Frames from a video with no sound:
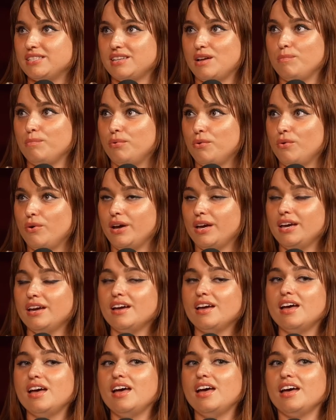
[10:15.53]
at some
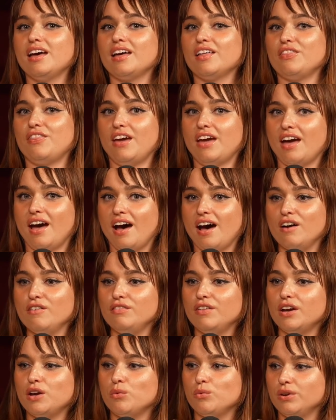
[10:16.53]
point, they
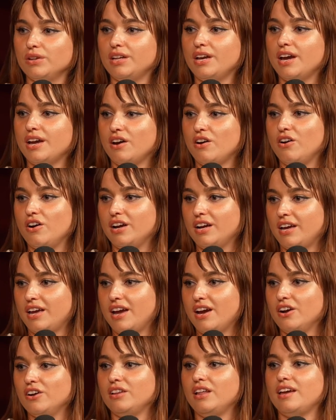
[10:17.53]
have like really iconic
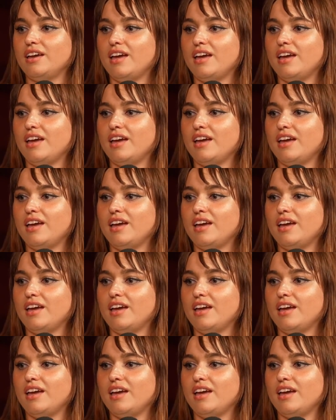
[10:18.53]
hair,